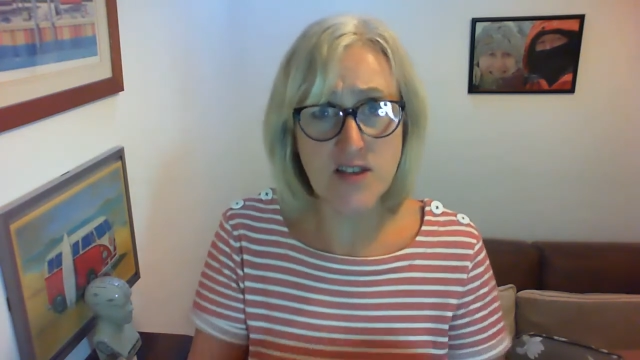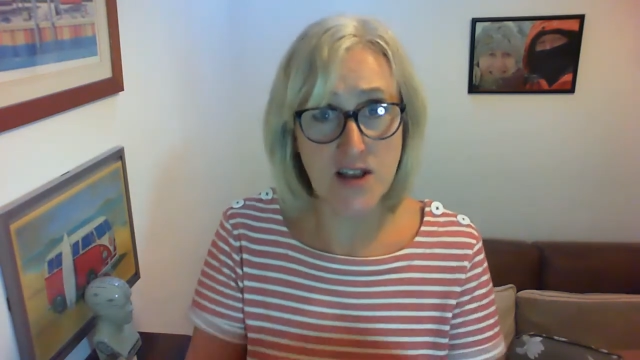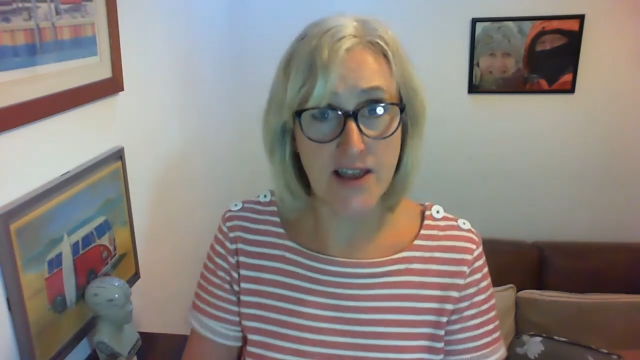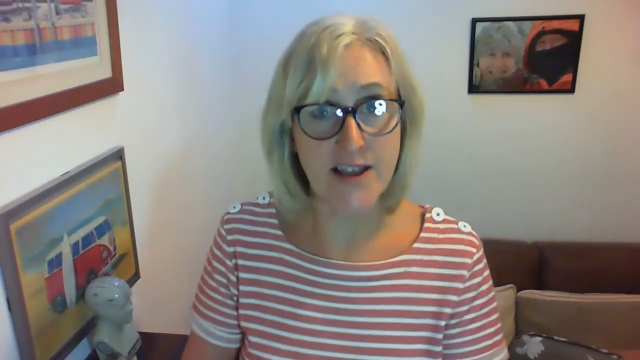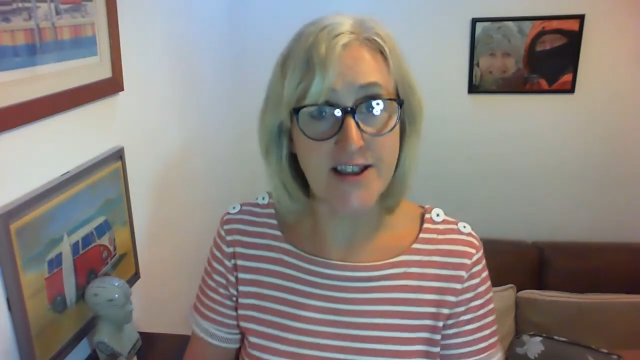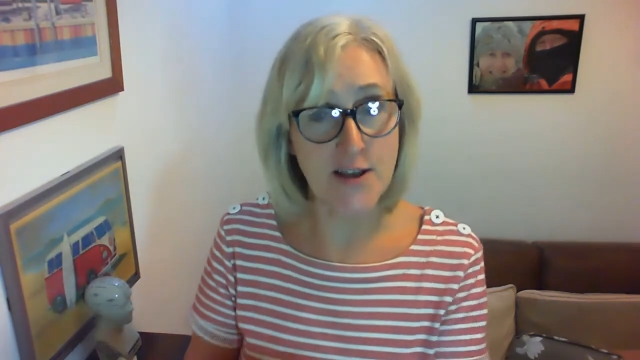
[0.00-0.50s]
to
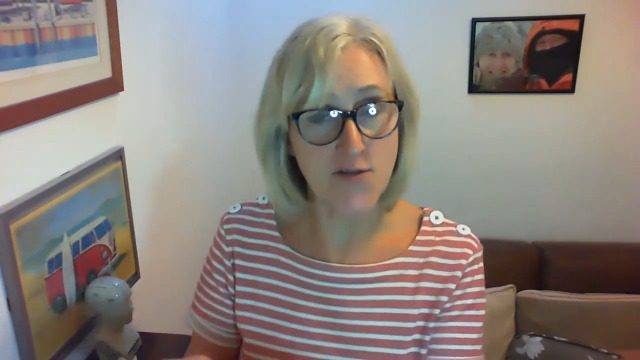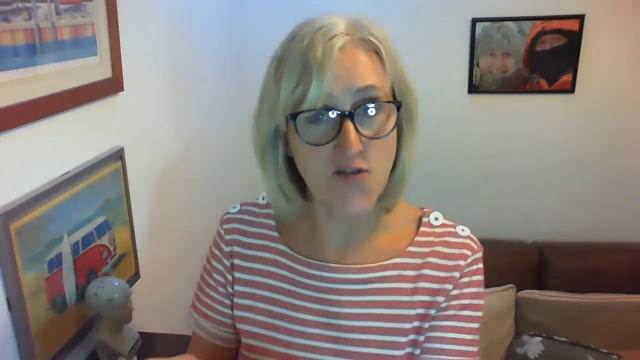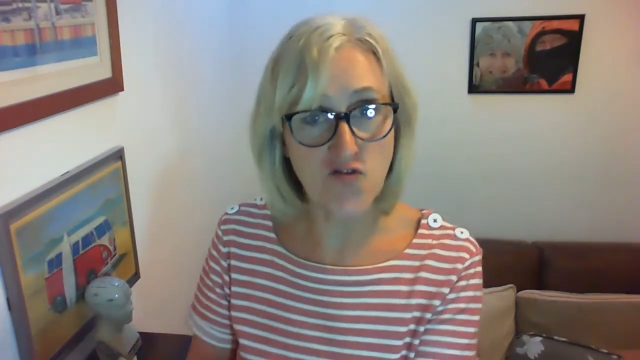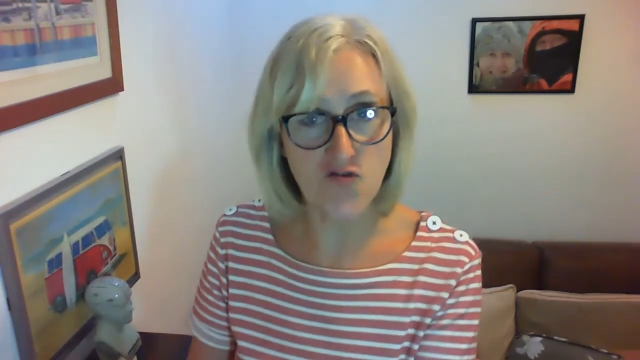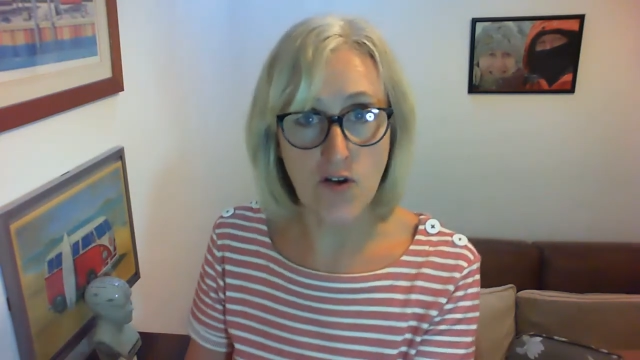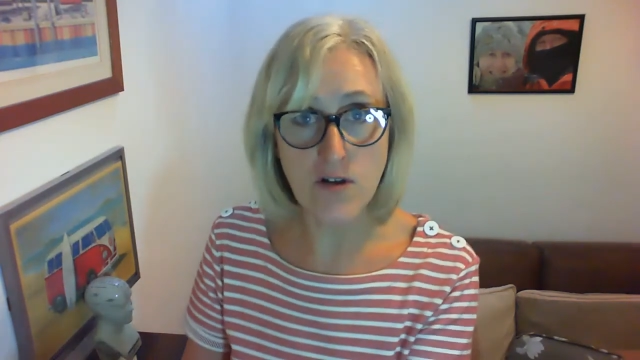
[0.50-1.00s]
lay down
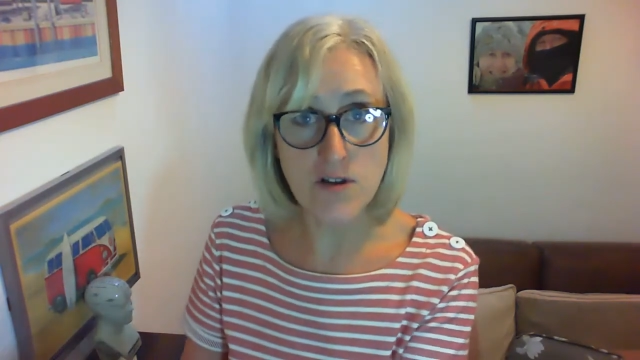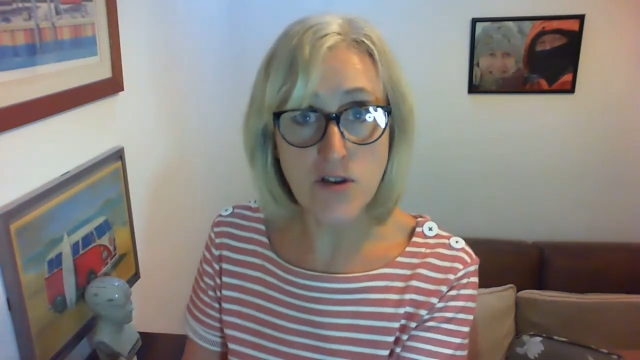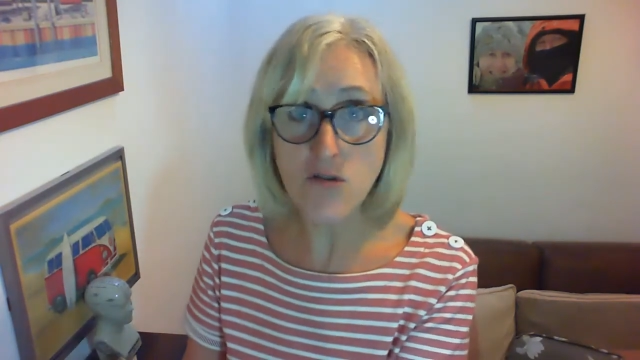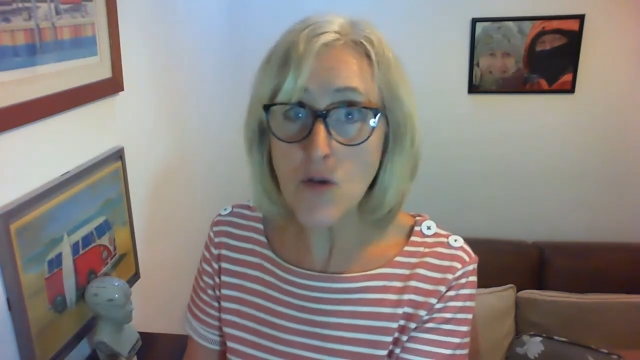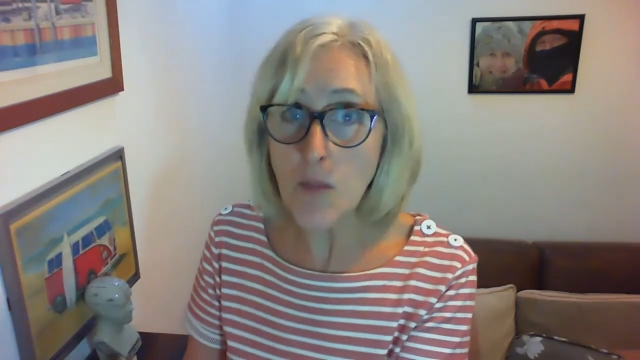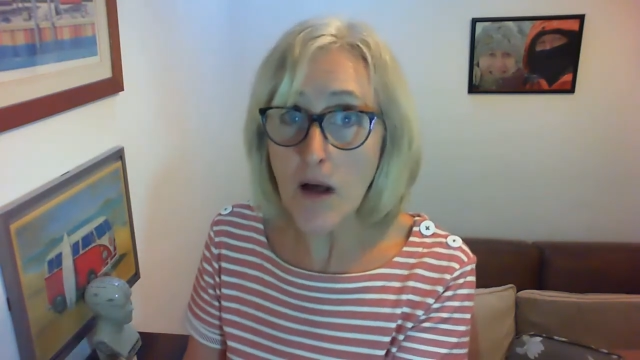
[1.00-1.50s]
stronger
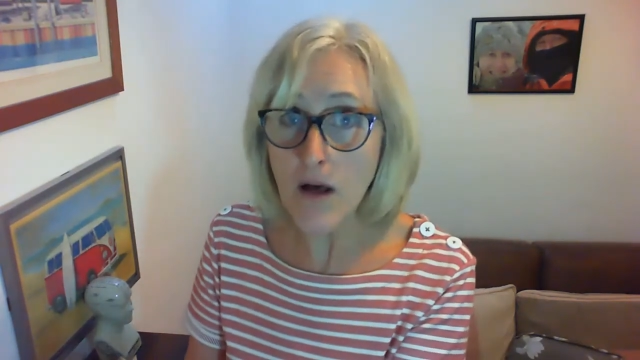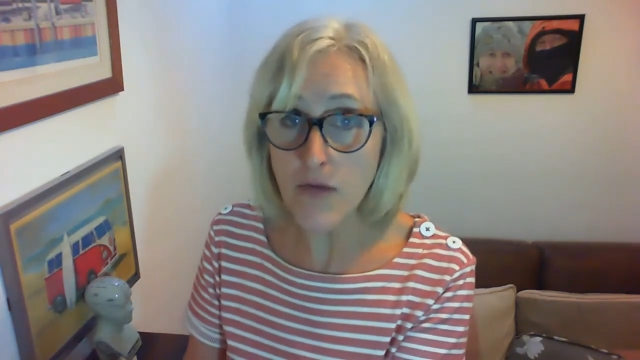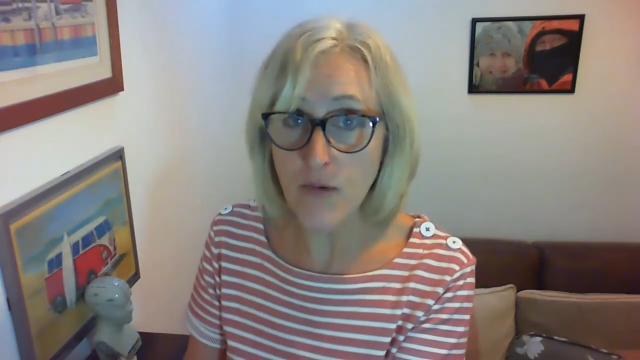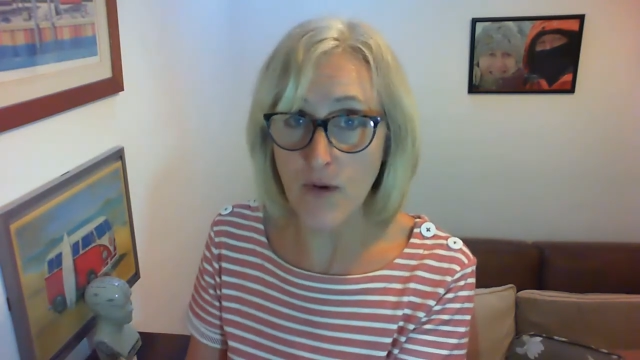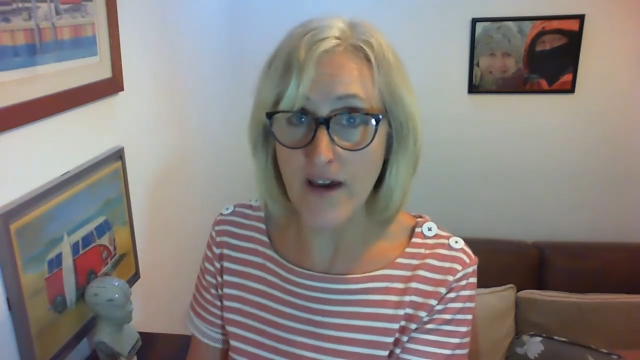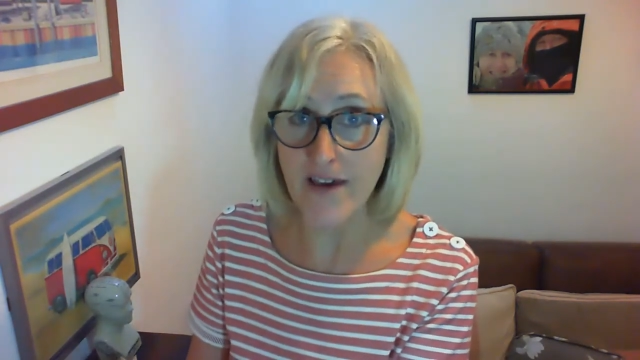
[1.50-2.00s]
neural
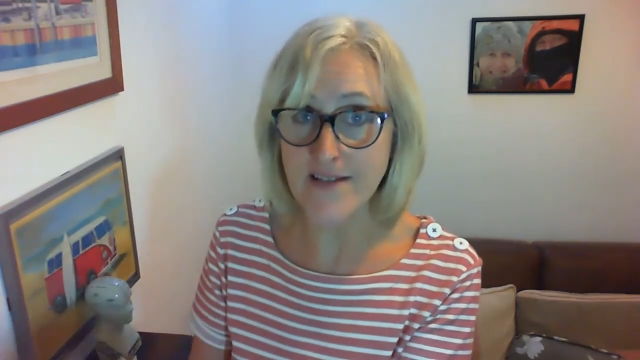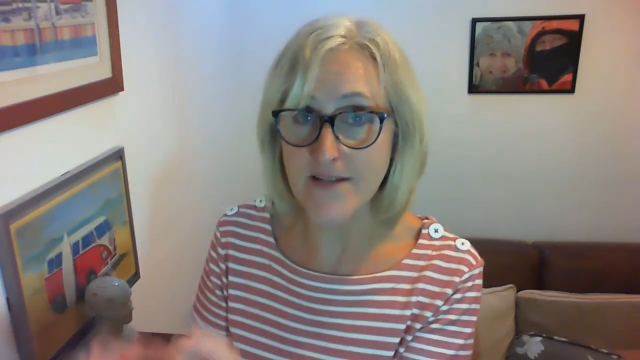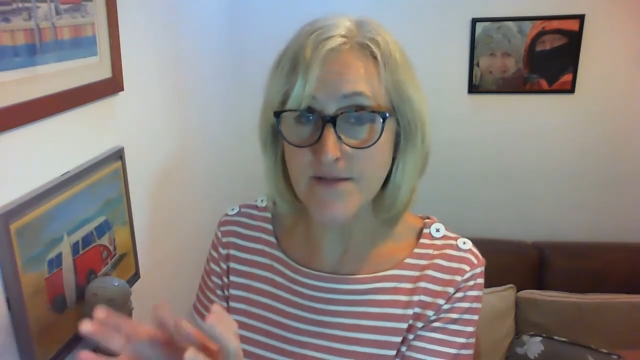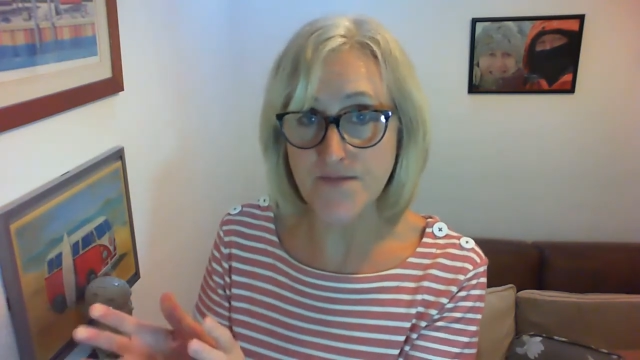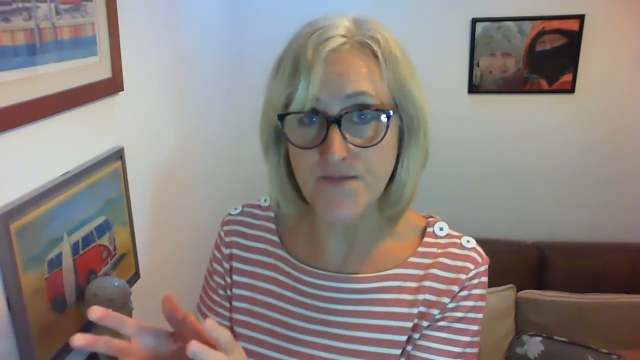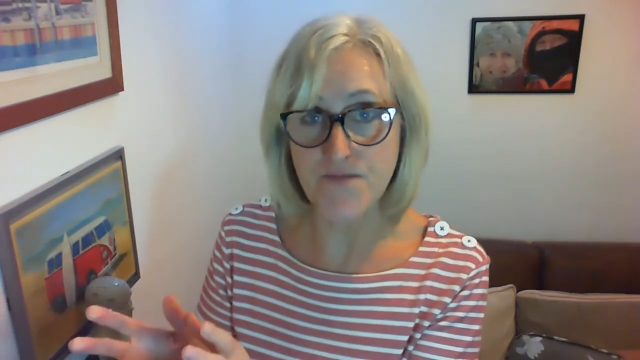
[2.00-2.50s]

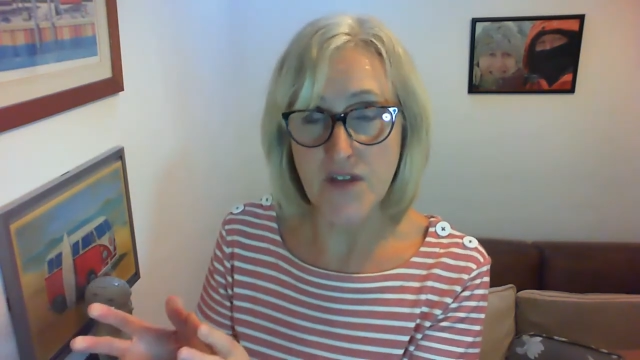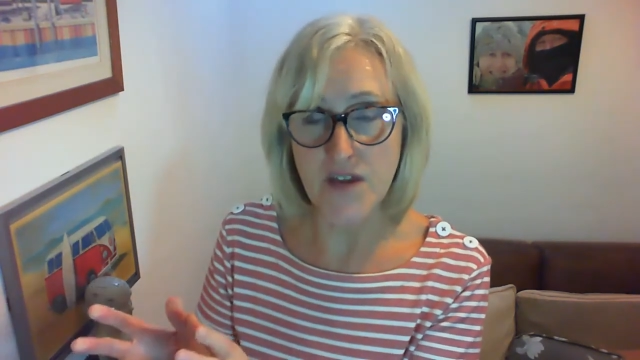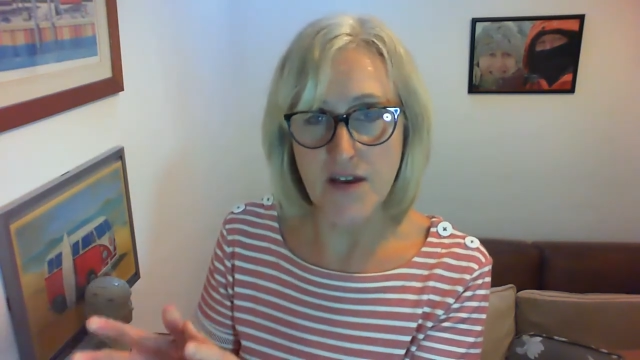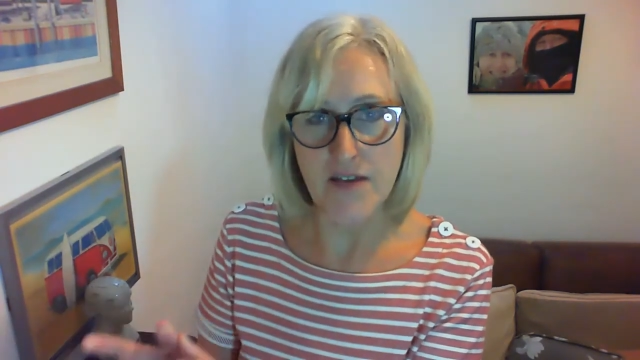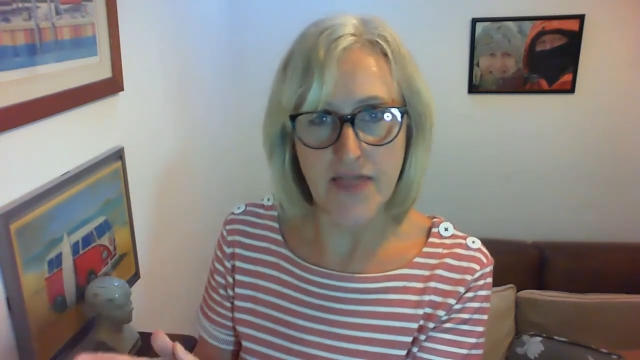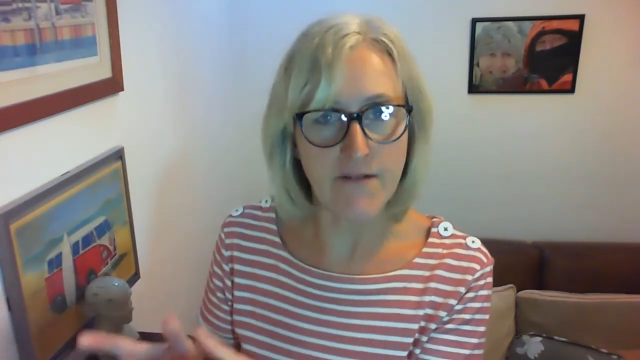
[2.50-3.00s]
pathways
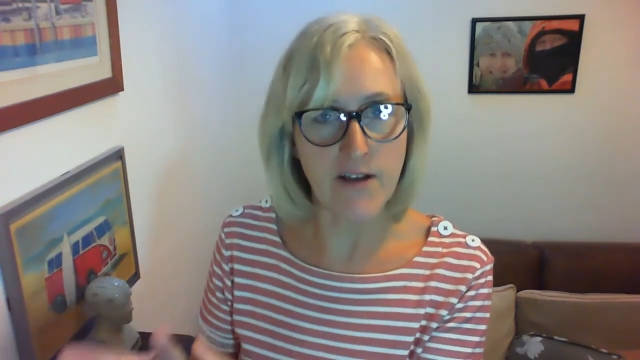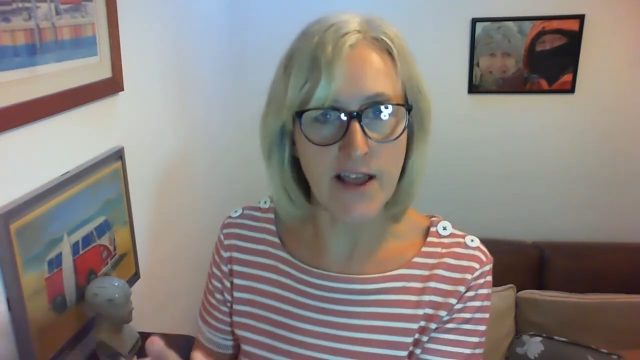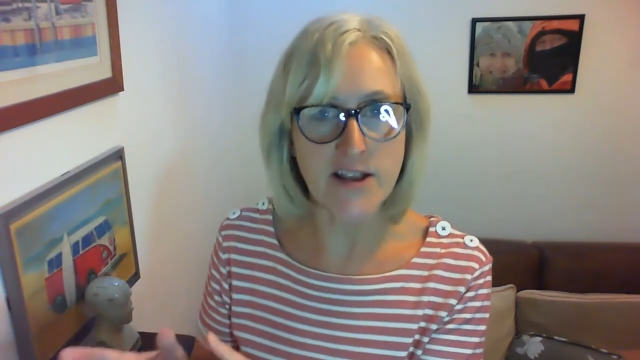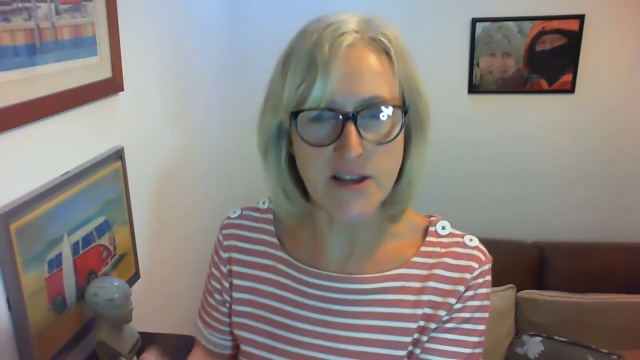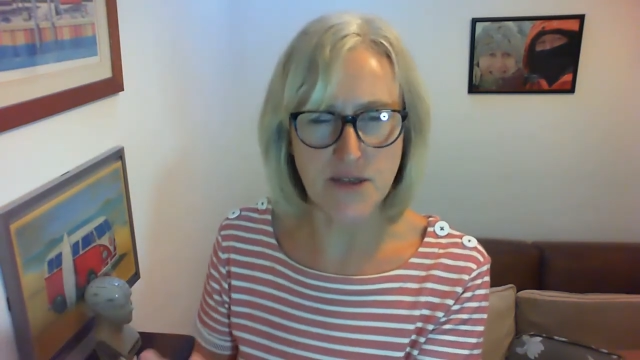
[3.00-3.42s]
that relate to